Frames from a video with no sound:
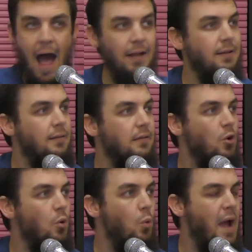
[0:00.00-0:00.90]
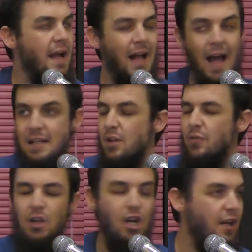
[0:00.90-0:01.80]
And we're kind
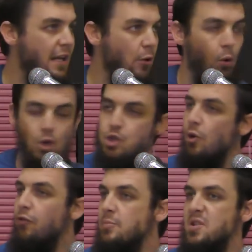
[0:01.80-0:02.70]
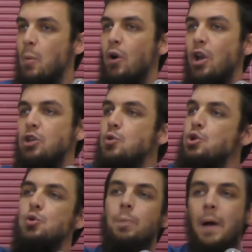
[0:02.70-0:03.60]
of learning also from someone on
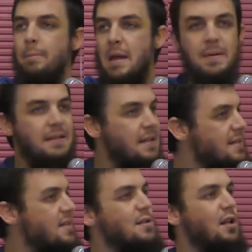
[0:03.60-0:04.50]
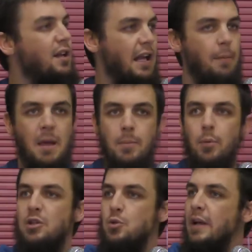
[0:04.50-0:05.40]
YouTube, and maybe distance learning, and
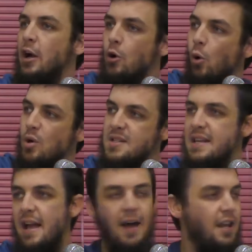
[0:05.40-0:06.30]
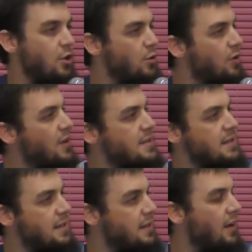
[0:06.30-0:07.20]
maybe we're doing a course here and a
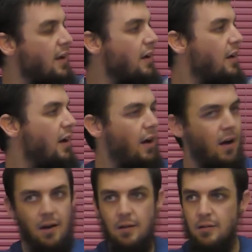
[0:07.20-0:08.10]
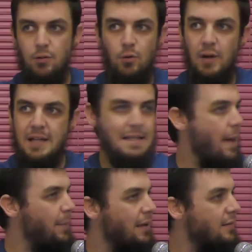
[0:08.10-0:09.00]
university,
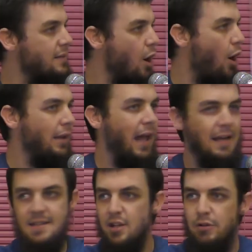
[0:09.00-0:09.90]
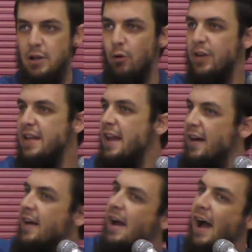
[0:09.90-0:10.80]
Islamic online degree over
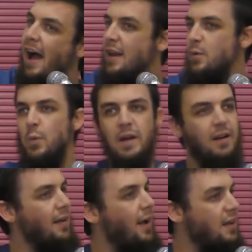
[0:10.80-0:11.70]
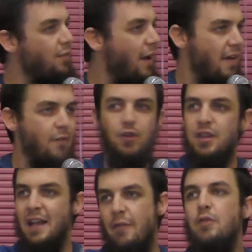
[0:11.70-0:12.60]
here, and we kind of have
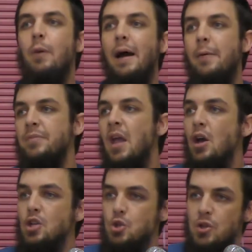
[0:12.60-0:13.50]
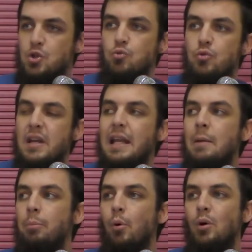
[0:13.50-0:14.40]
everything everywhere. So it's
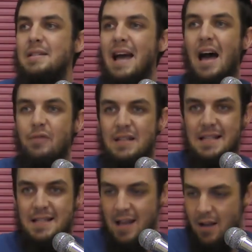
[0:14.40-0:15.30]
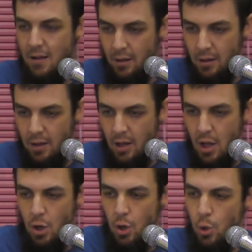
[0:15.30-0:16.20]
really important to have a single
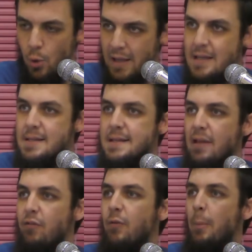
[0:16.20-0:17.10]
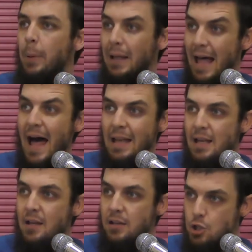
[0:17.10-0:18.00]
cohesive
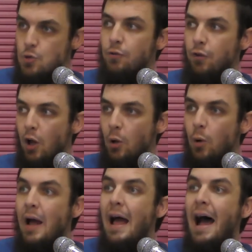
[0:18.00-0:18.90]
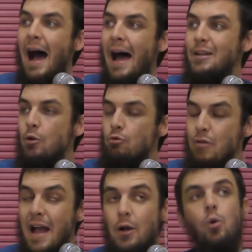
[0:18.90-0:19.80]
plan that you follow and a
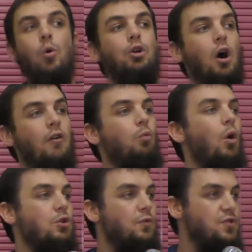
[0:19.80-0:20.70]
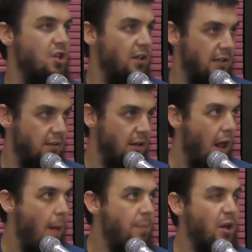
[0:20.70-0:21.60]
record of what you've studied.
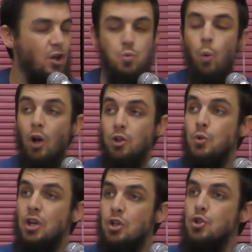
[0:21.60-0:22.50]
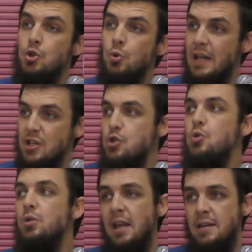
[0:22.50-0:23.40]
Because what you can do is
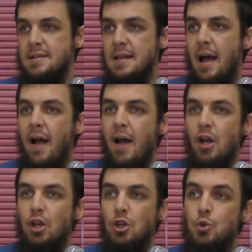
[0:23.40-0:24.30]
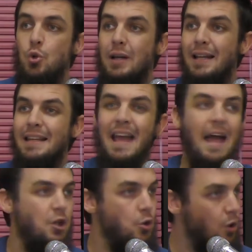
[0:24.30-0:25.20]
2 things. You can
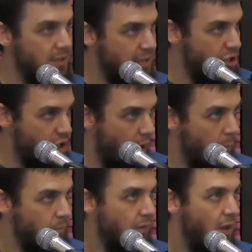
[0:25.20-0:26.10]
get your teacher